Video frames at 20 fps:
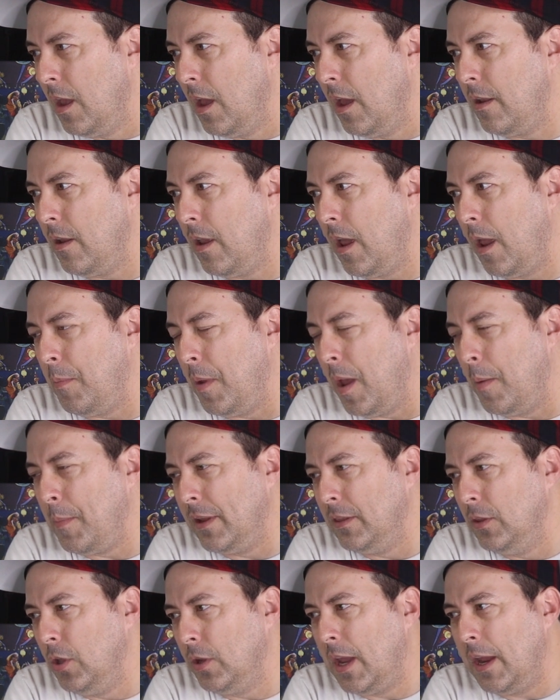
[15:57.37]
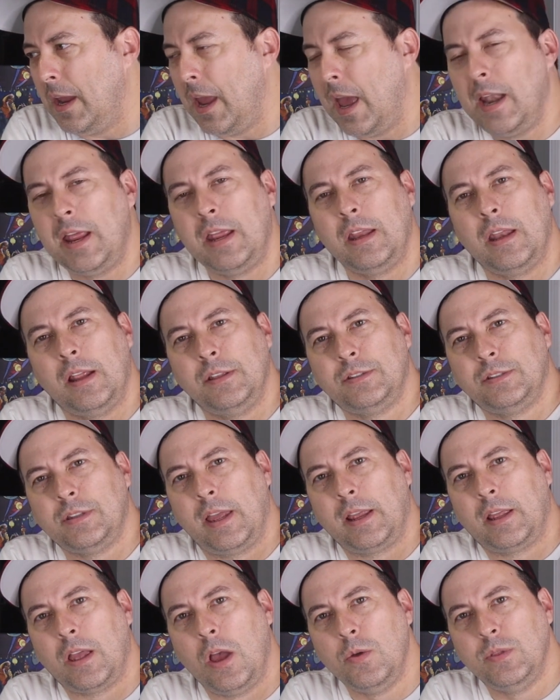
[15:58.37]
I mean, looking at it, it's
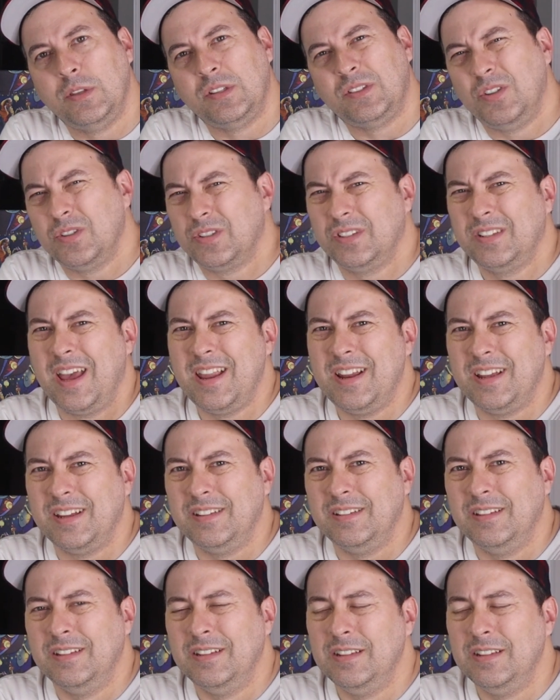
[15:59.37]
like, oh, this looks kind of